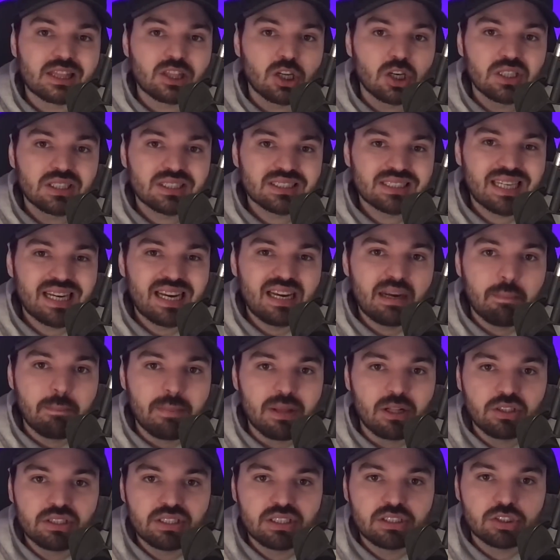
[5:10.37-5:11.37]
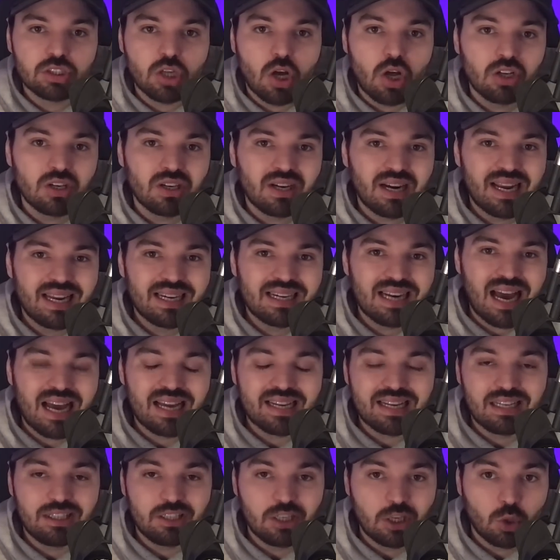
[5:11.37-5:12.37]
$13 million
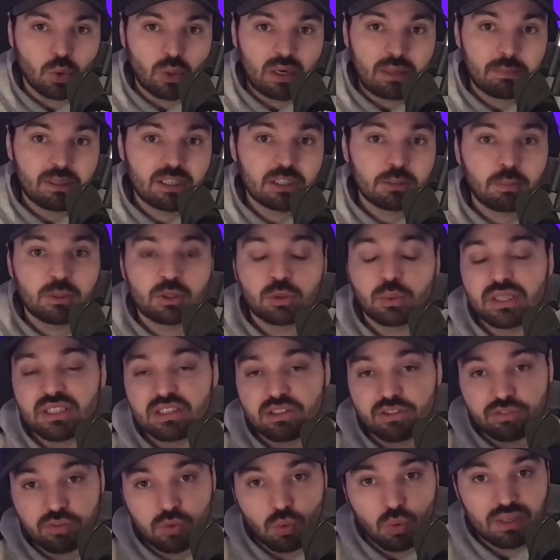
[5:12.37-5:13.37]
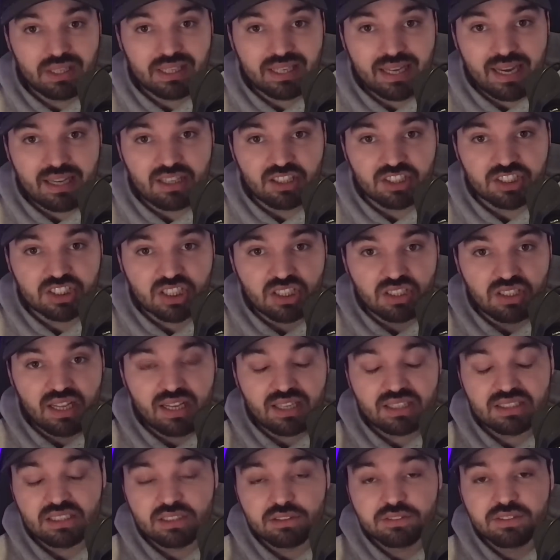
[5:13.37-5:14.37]
NIL agreement between the Florida Gators
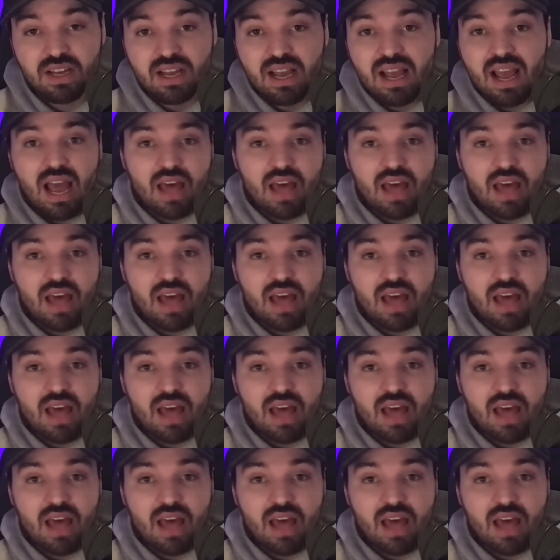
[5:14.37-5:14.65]
collective